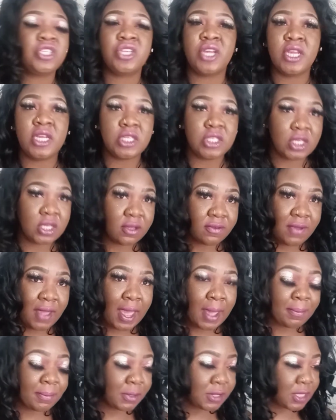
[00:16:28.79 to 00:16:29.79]
changing of
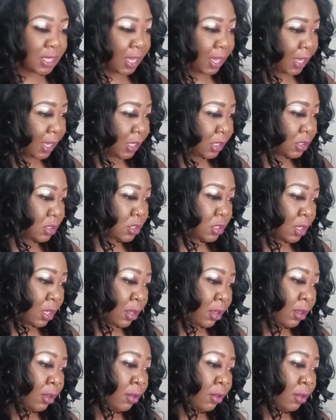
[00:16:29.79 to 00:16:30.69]
appetites.